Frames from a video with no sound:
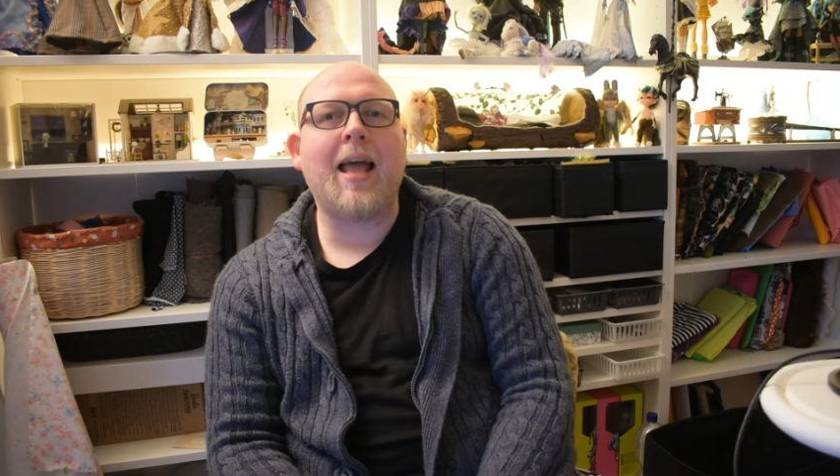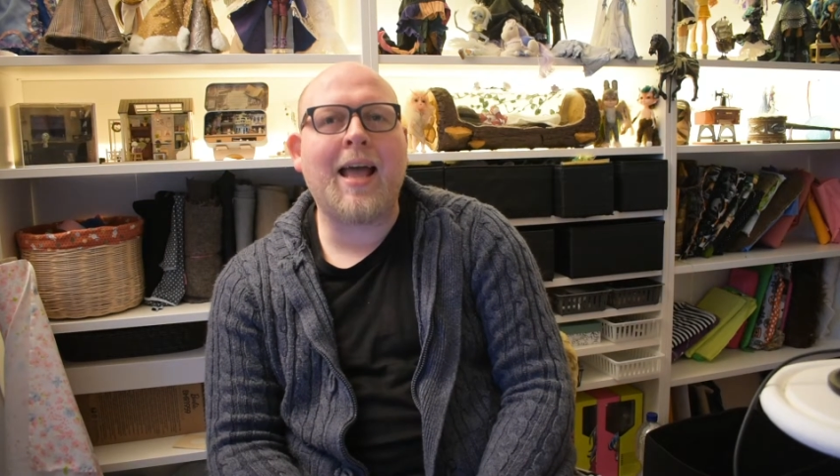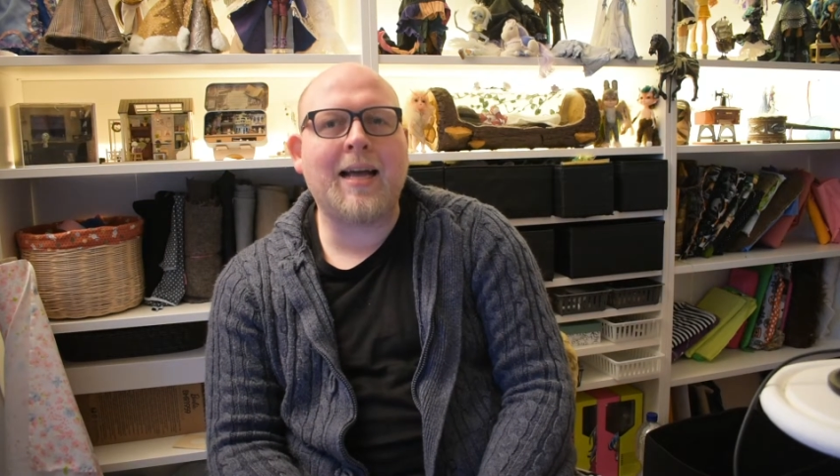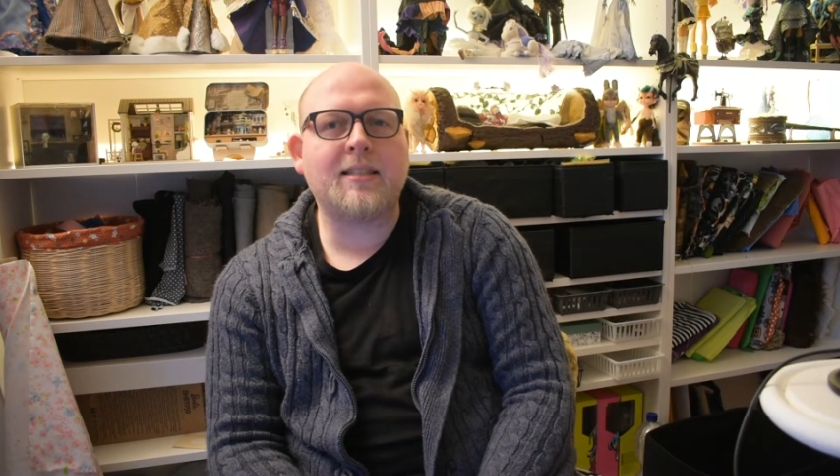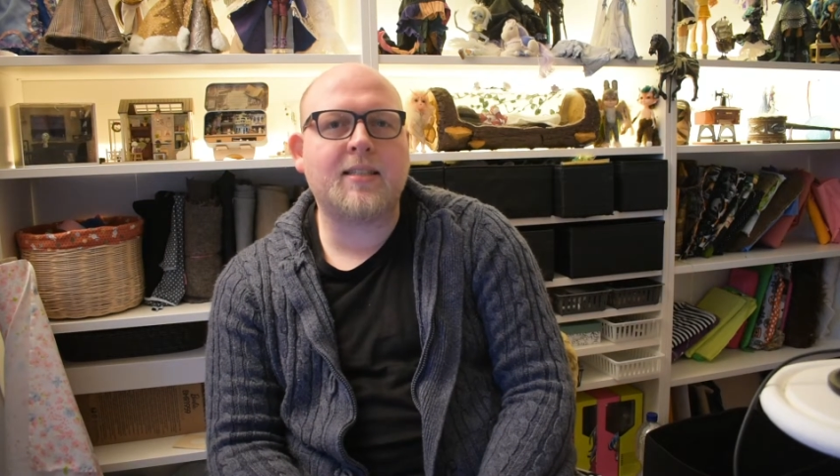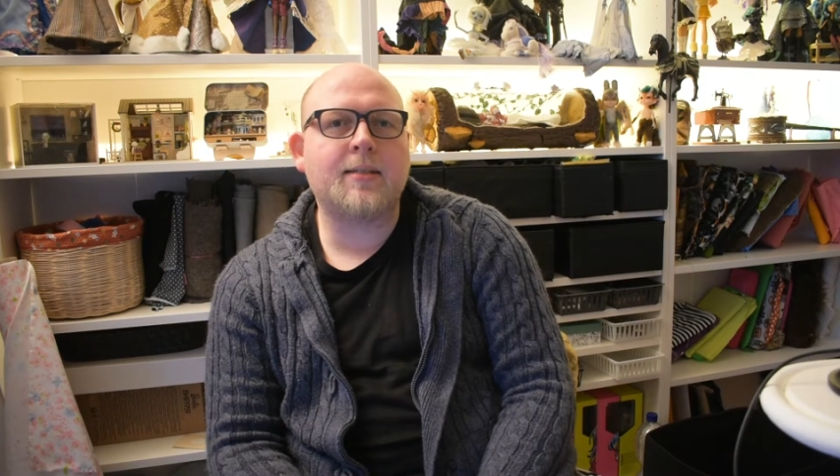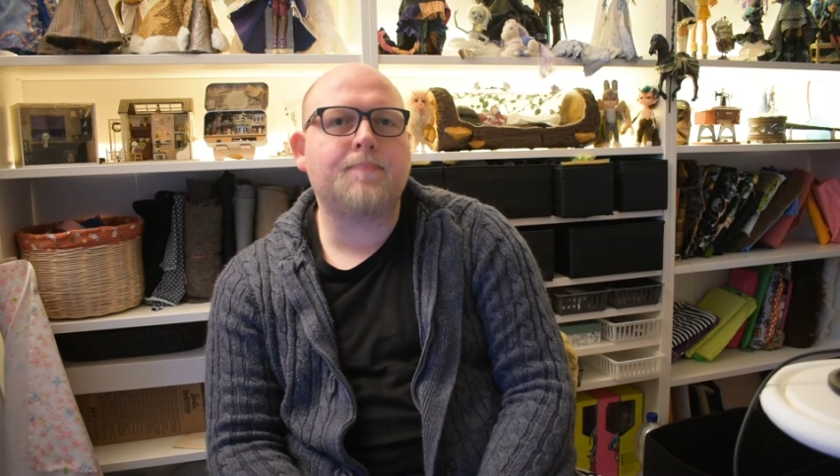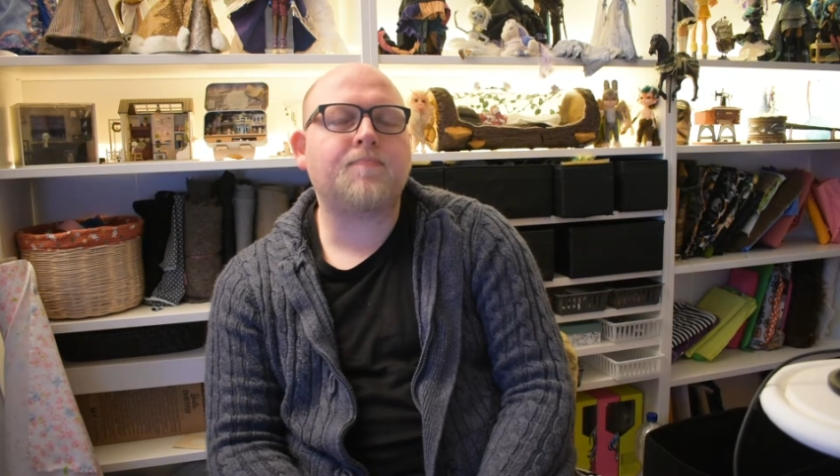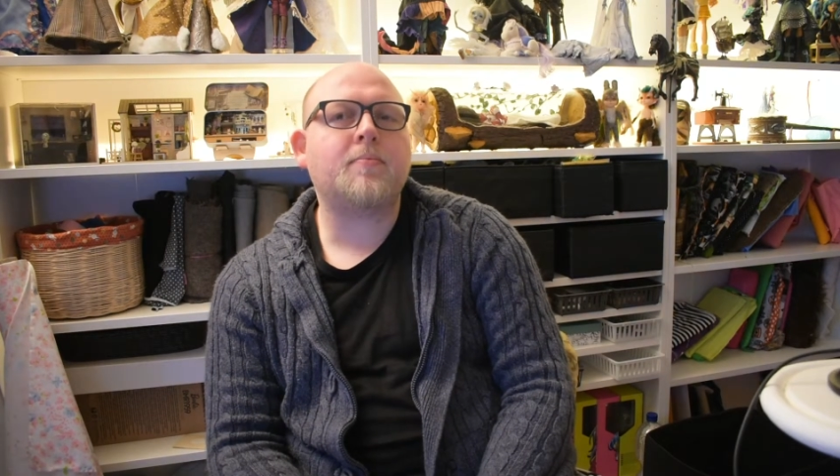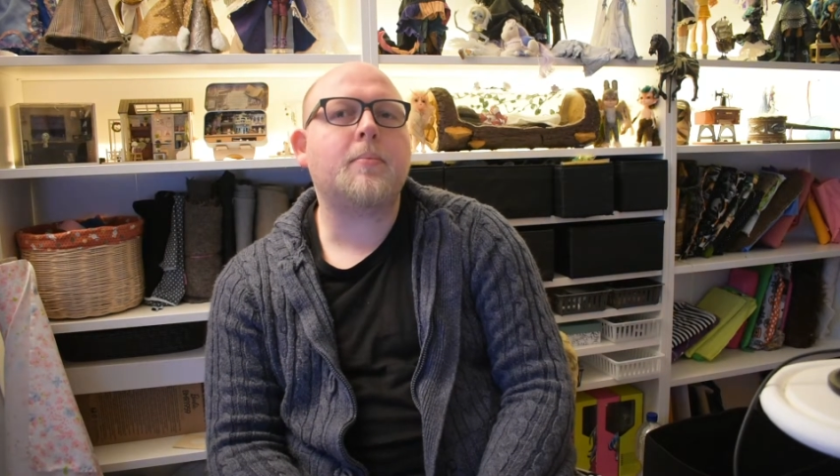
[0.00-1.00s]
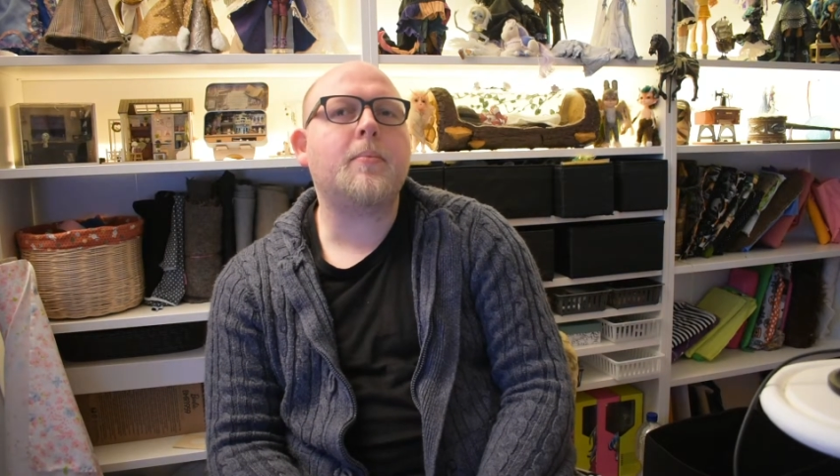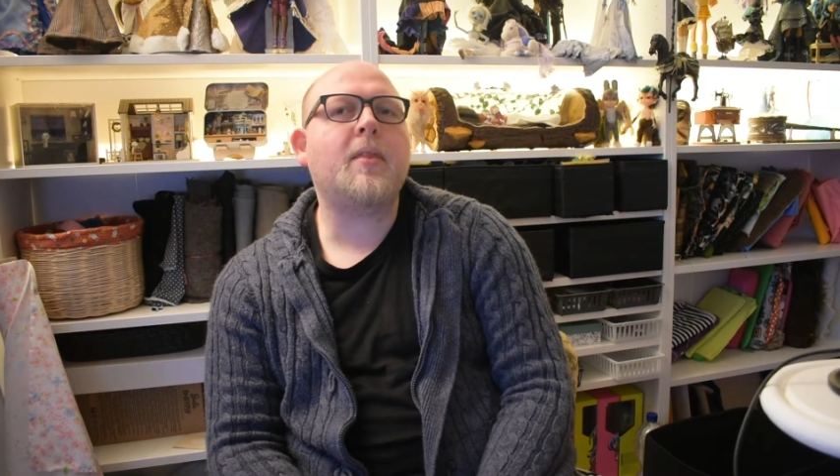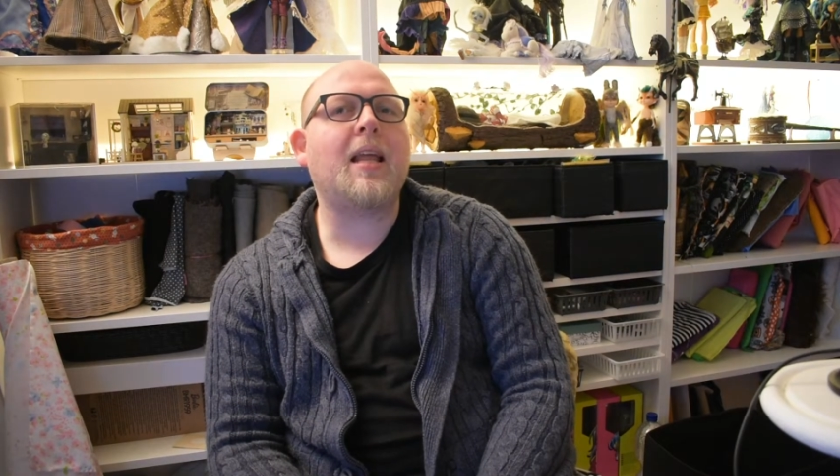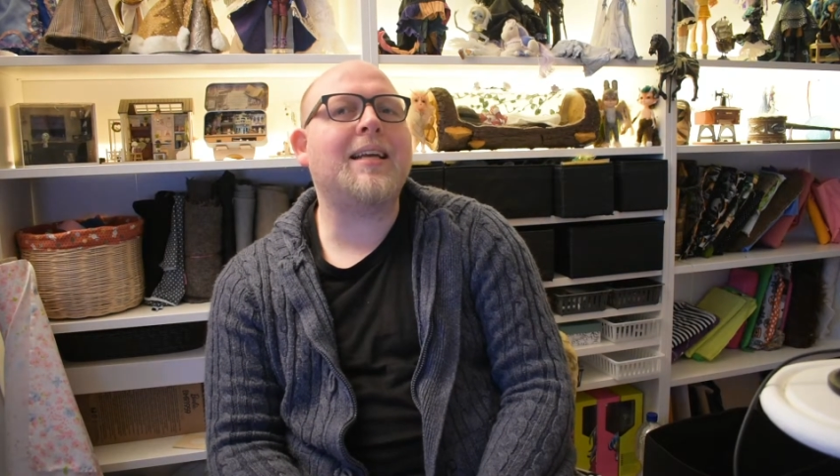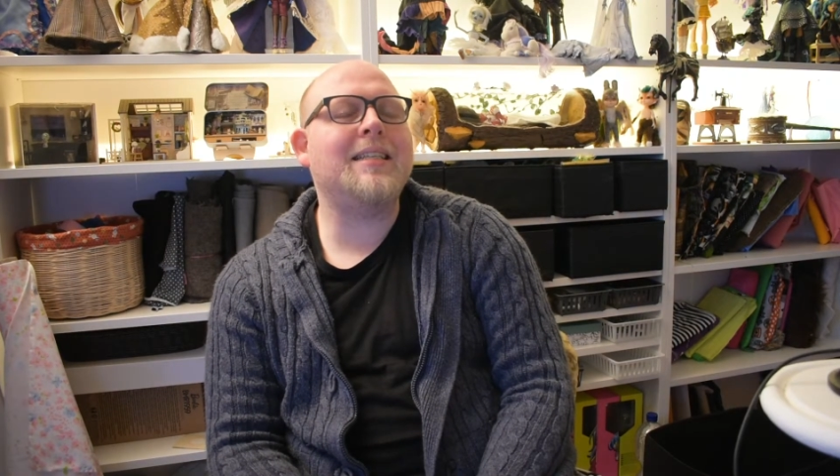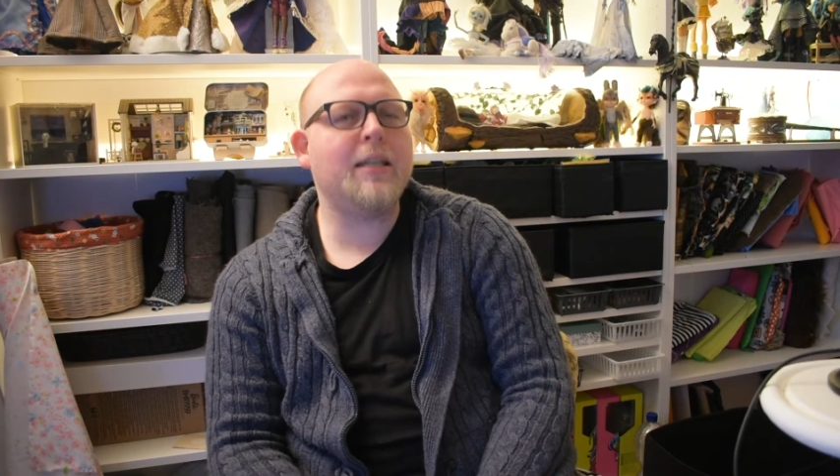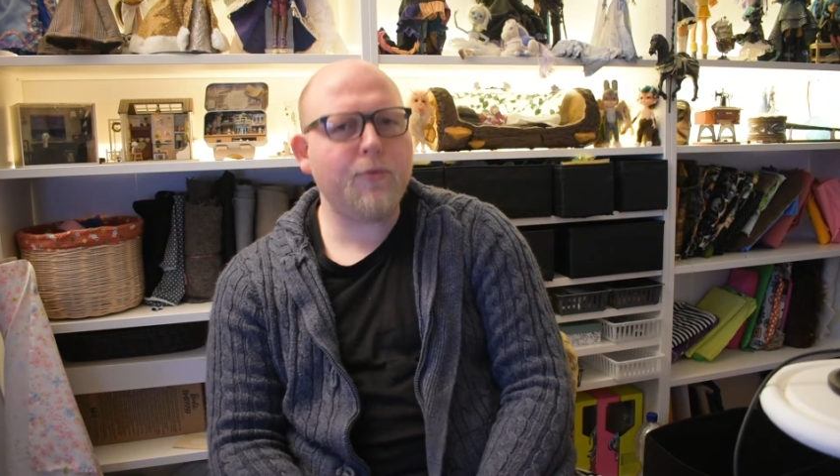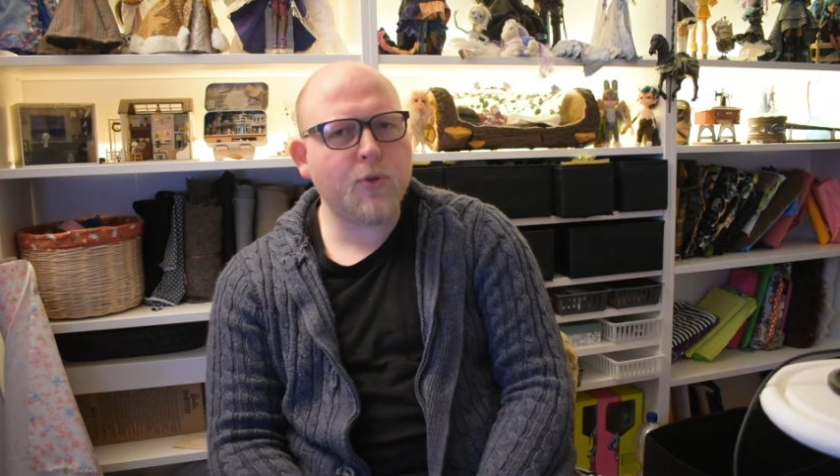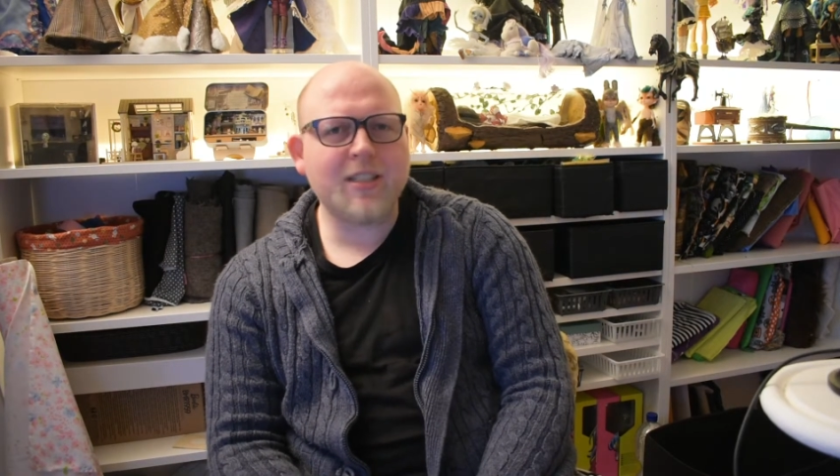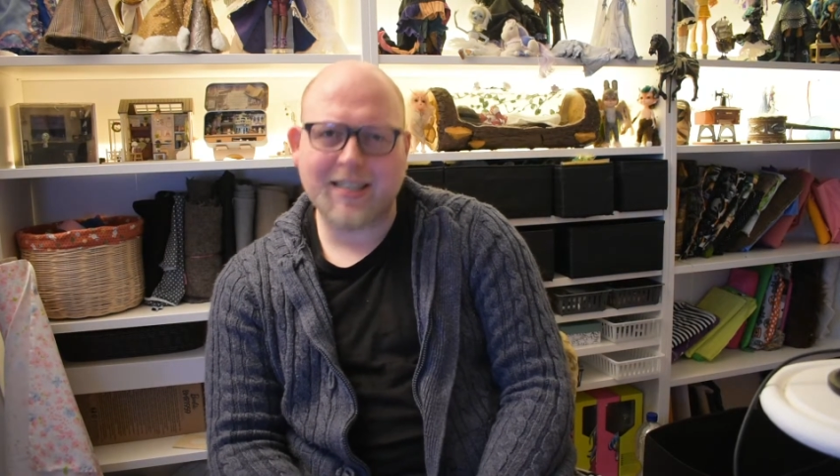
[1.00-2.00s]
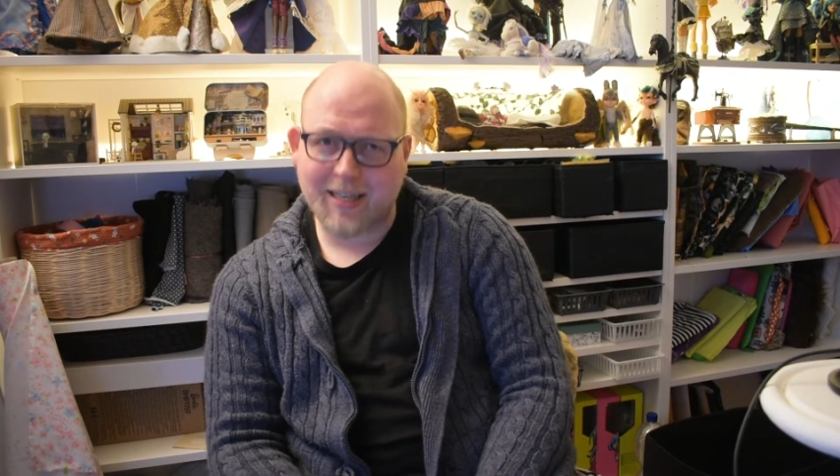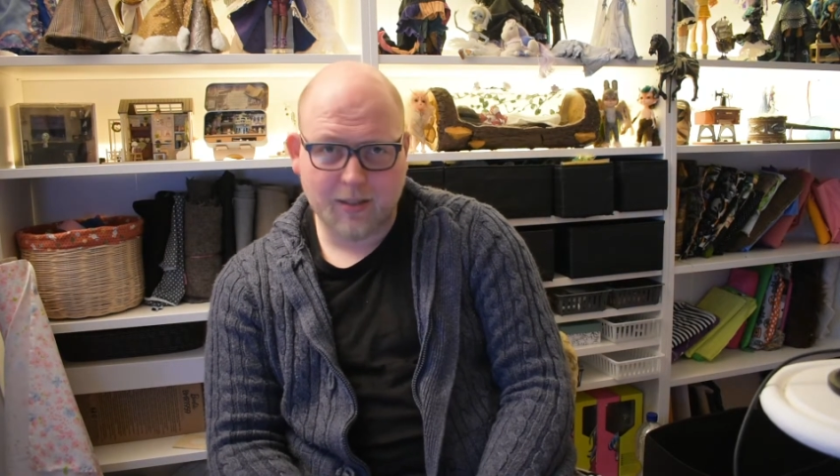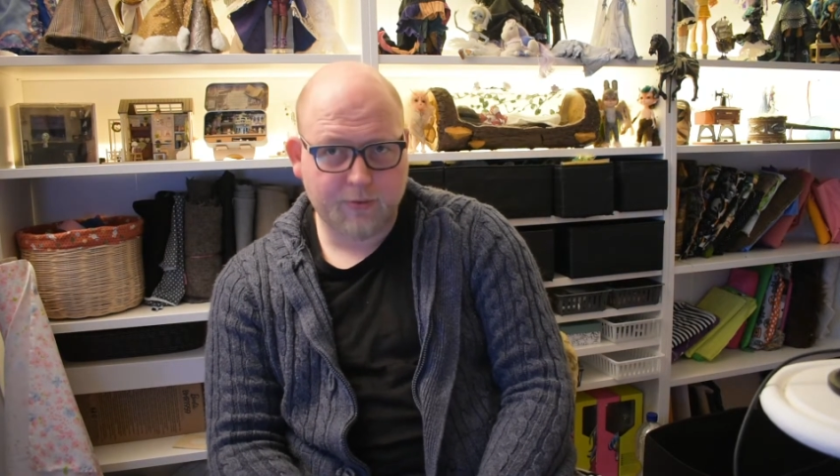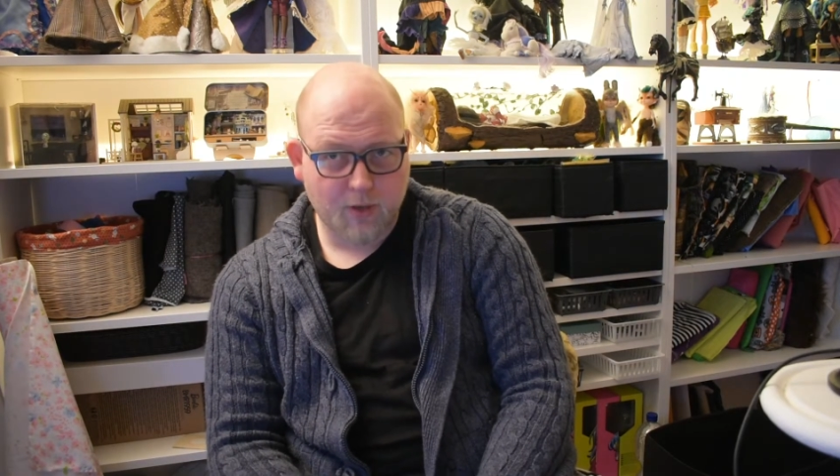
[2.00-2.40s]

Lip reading: at different kind of